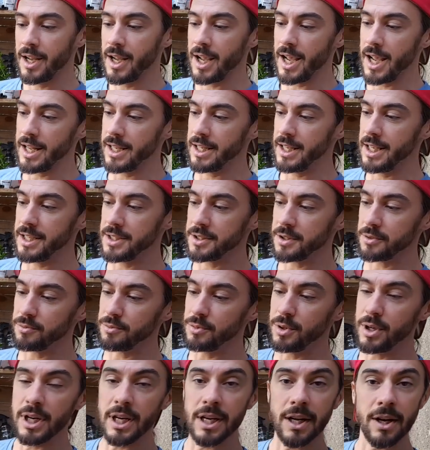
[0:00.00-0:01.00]
and these
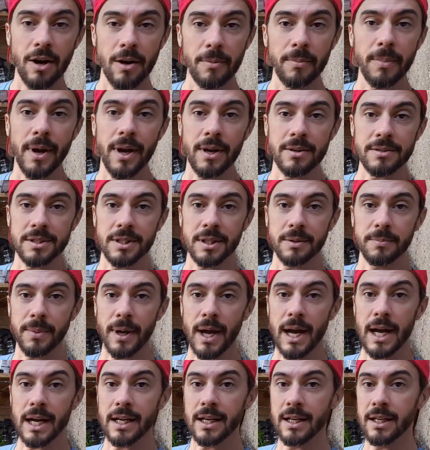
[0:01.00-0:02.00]
really are bouncing
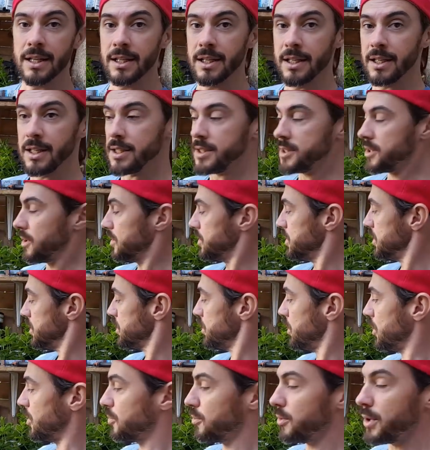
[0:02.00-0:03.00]
back. So I've
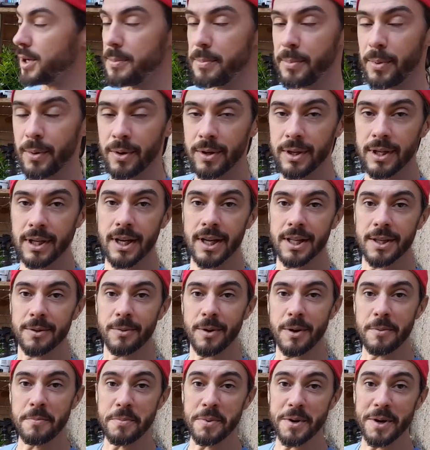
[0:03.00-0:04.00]
just got to repot the other
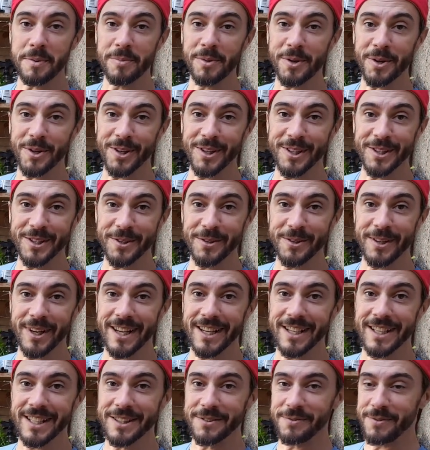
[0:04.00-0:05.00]
one, but I'm not going to do
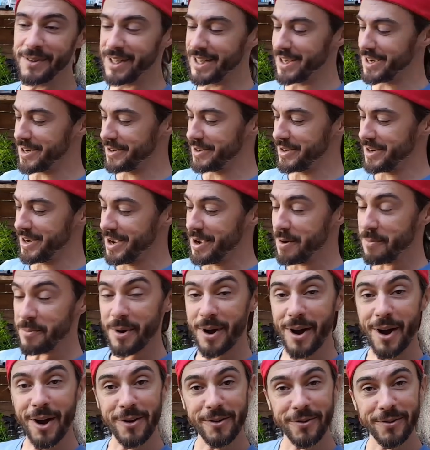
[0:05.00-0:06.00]
that in this video.
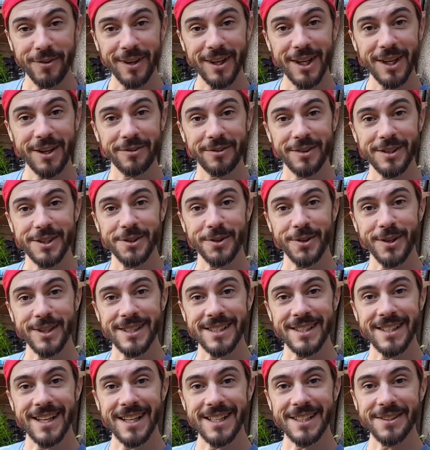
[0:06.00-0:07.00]
But hopefully you've
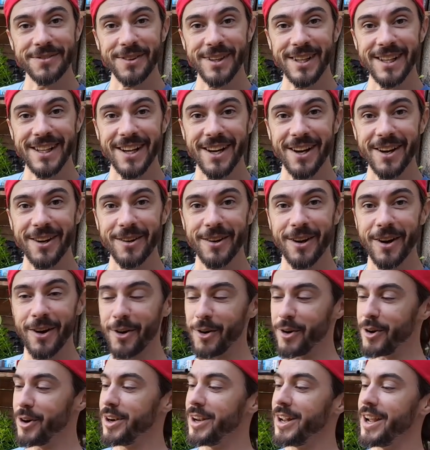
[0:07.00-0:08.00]
enjoyed today's video
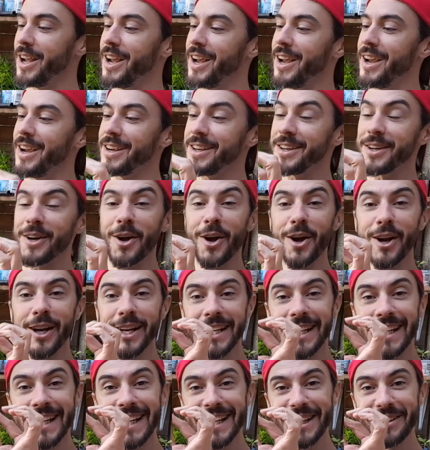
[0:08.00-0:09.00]
on
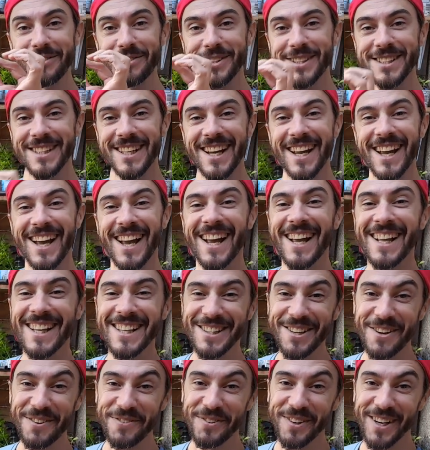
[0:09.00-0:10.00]
curly leaves.
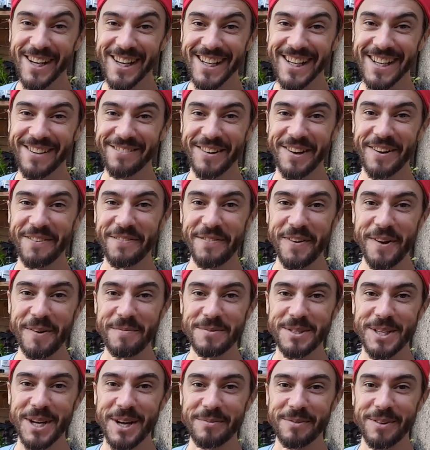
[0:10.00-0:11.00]
Don't forget to give it a
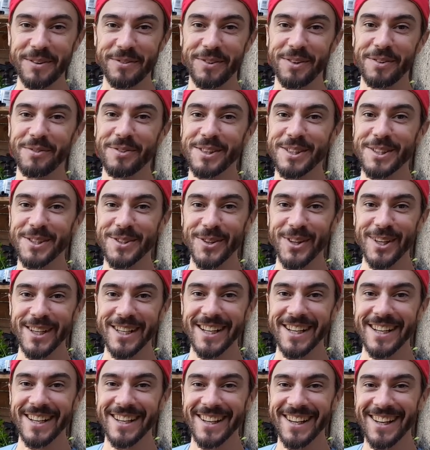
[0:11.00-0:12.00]
thumbs up if you've enjoyed
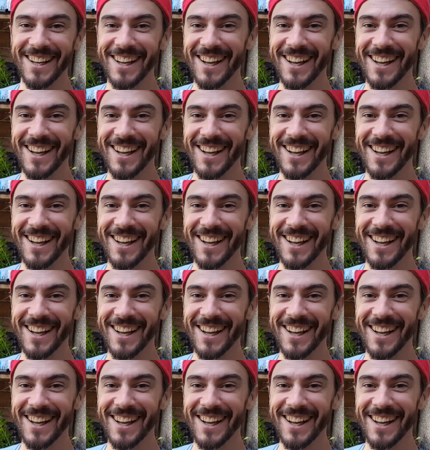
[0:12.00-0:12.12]
it.